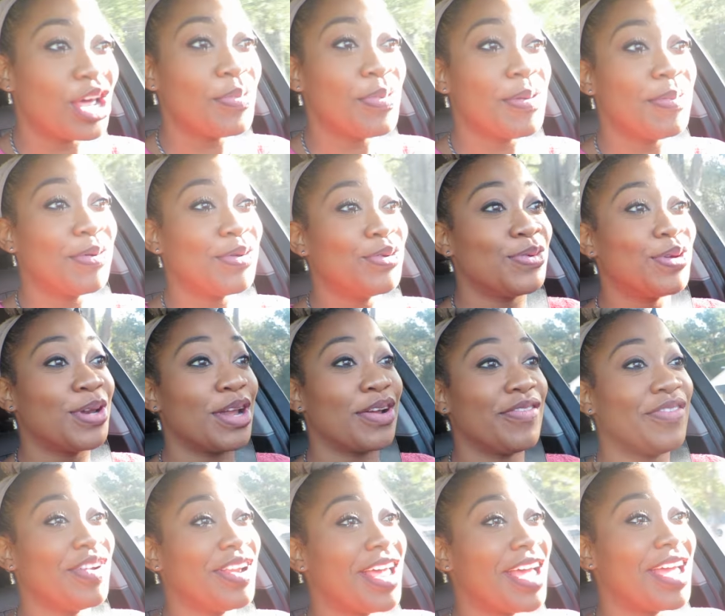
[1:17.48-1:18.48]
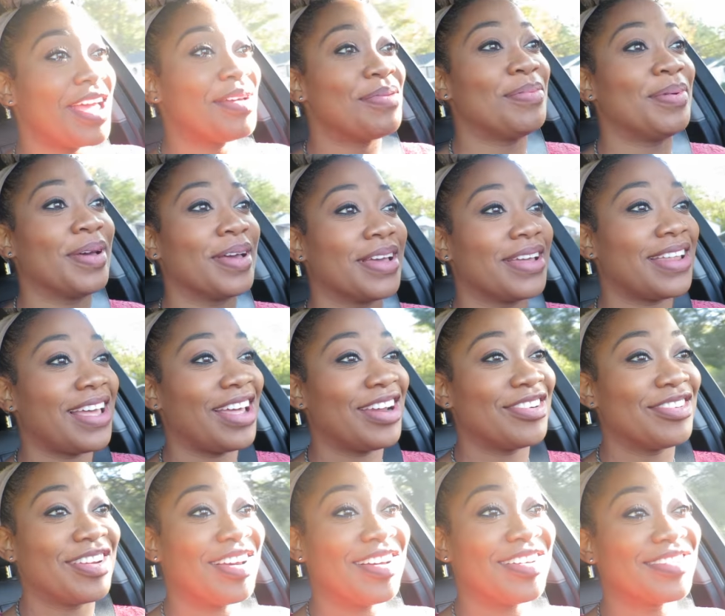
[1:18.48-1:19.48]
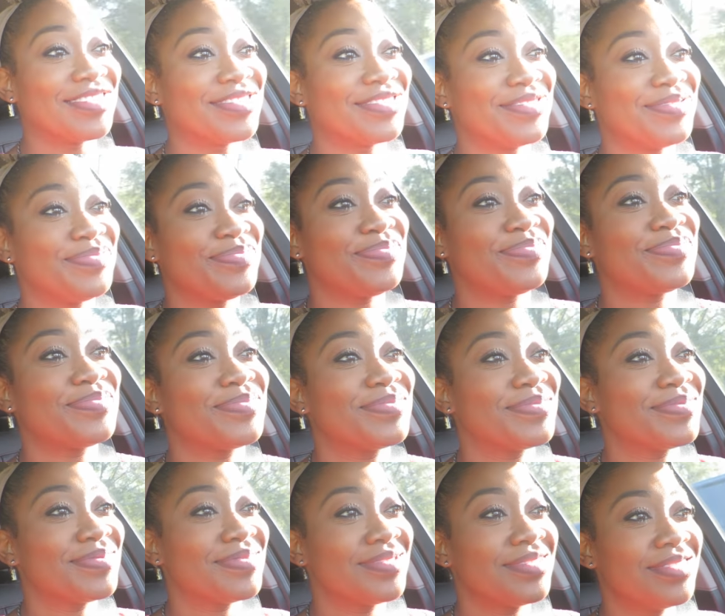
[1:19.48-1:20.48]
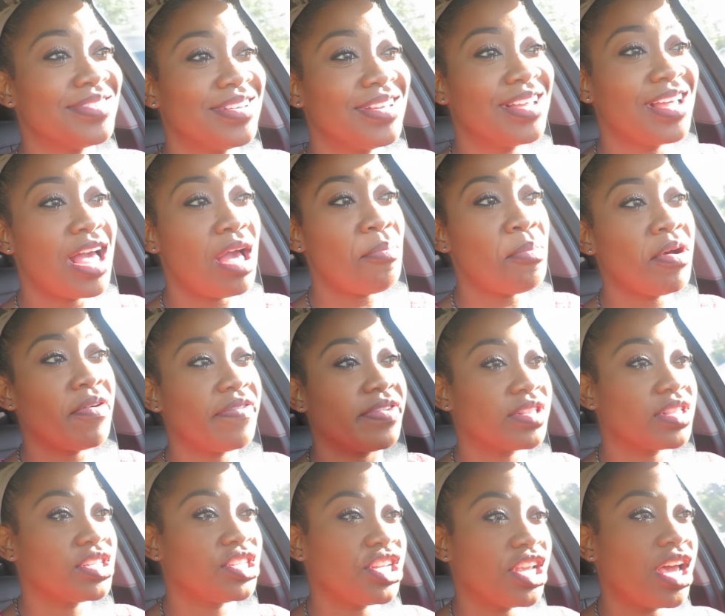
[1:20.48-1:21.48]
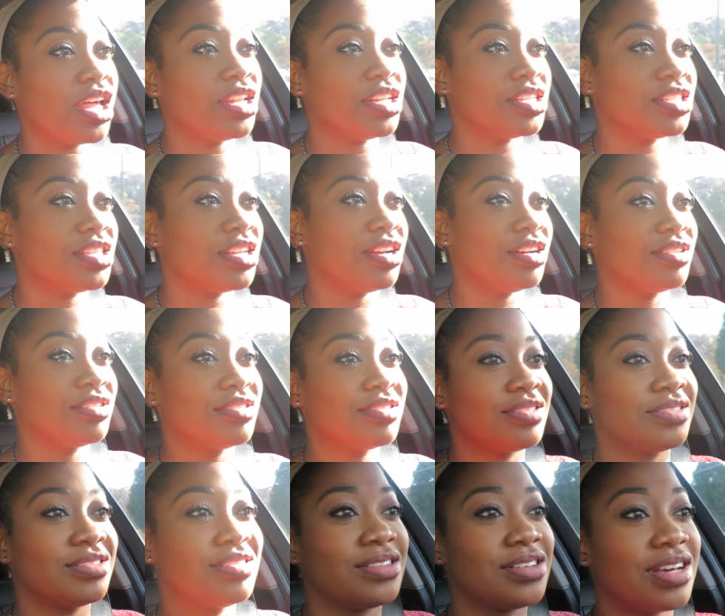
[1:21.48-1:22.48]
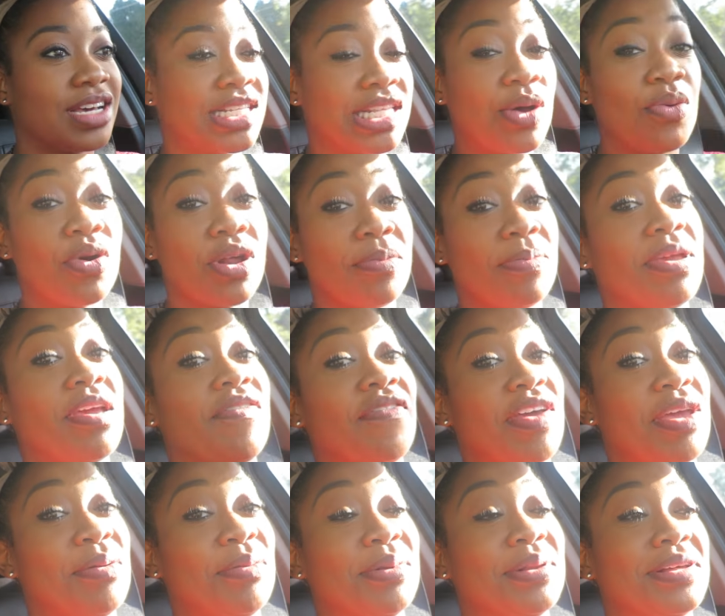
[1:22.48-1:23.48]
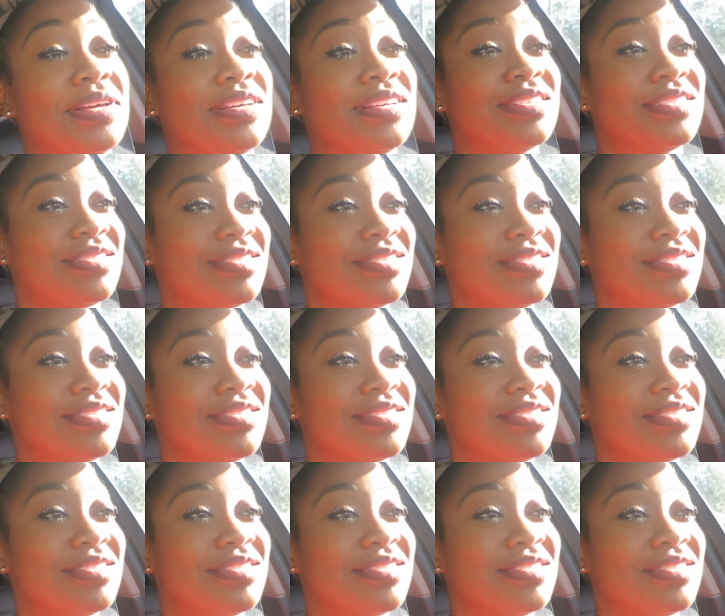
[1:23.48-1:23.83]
know people do it every day, but I don't know. I'm up for the challenge though, because I want a big family.